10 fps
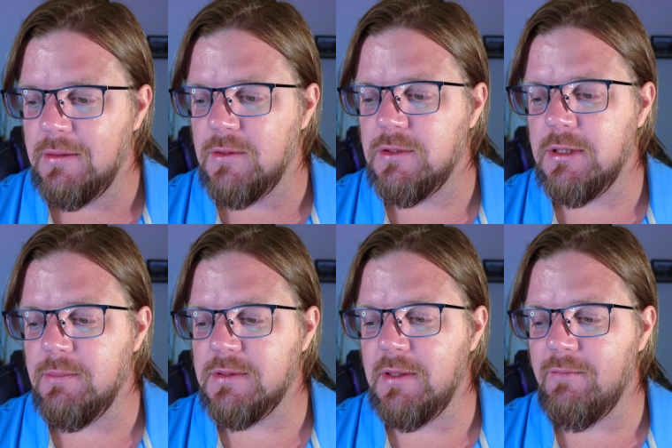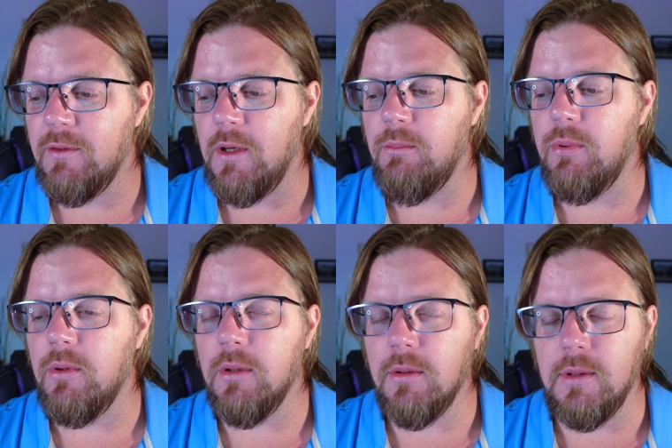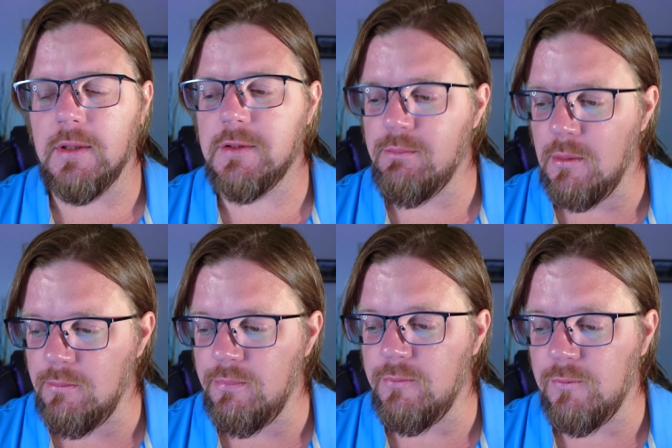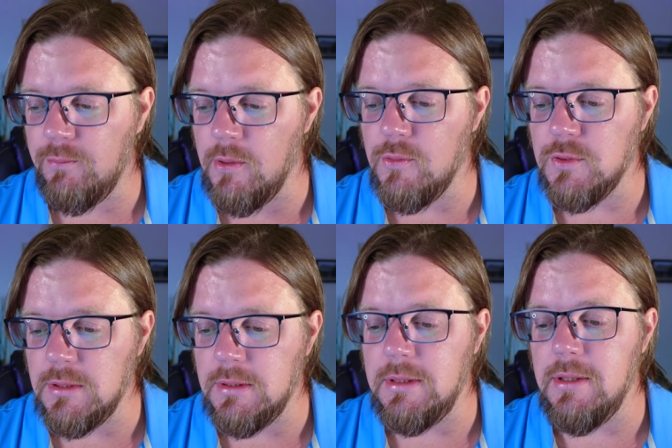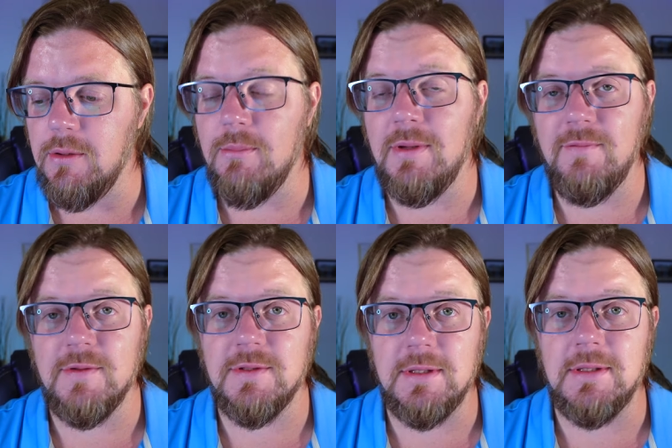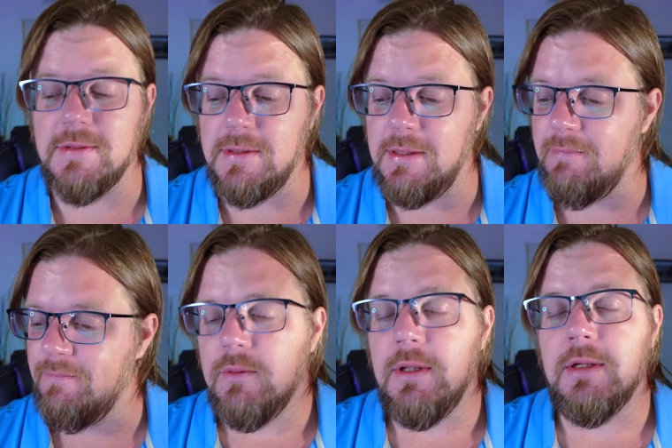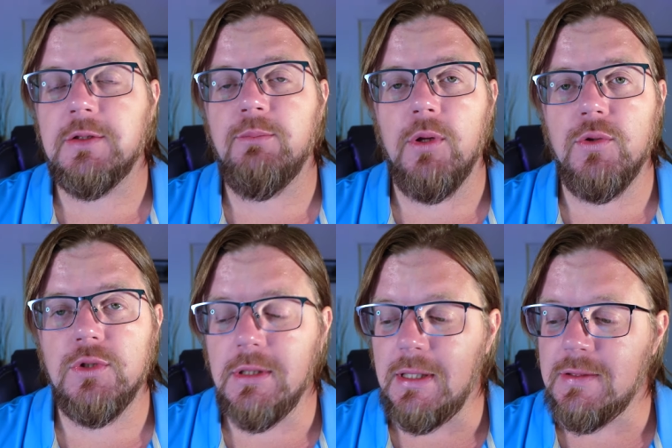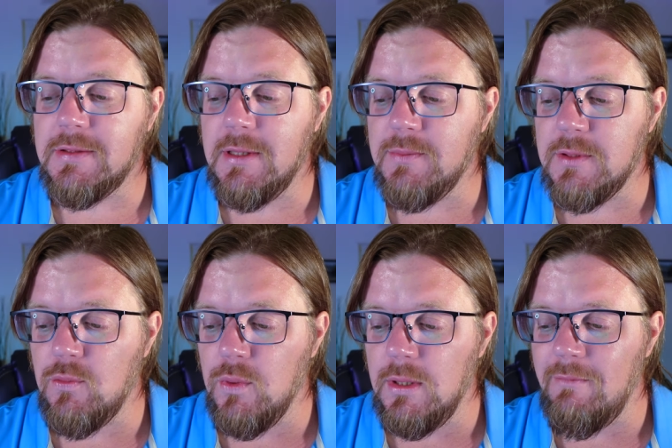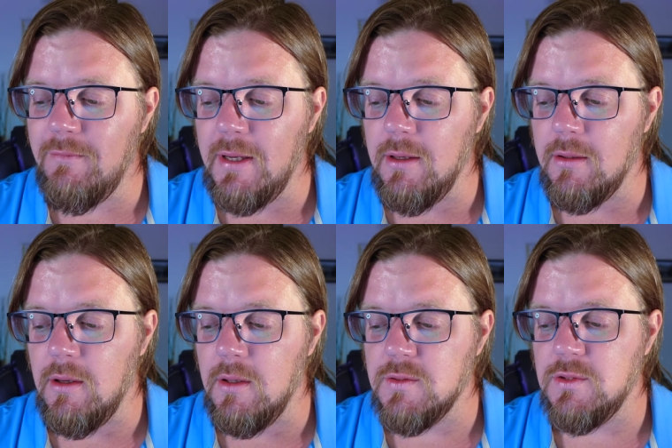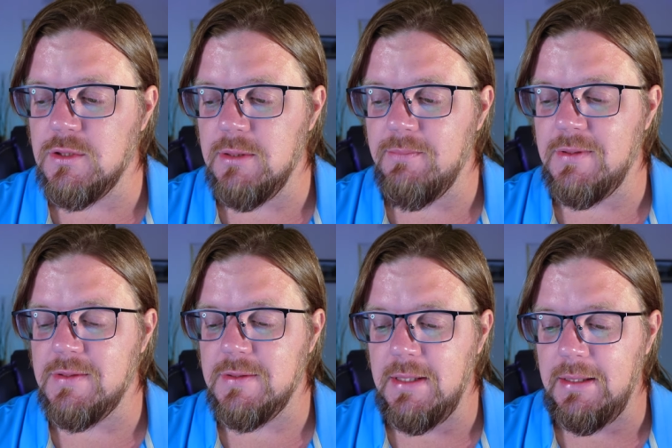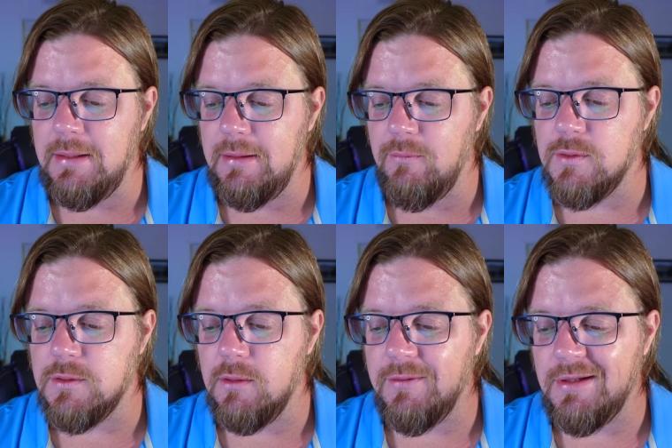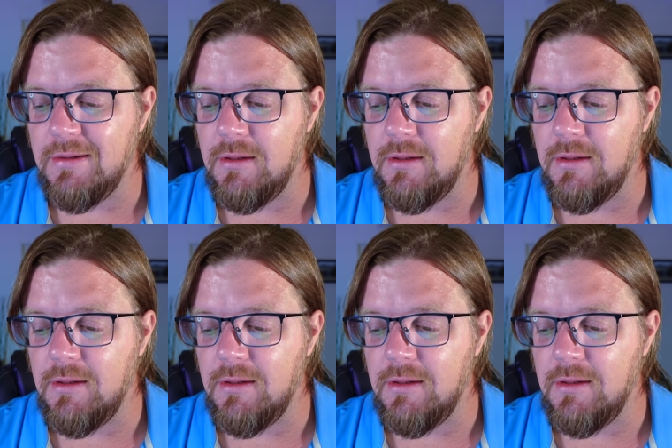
the ship suffered a boiler explosion near Memphis, Tennessee. The explosion and subsequent fire caused the ship to sink, resulting in the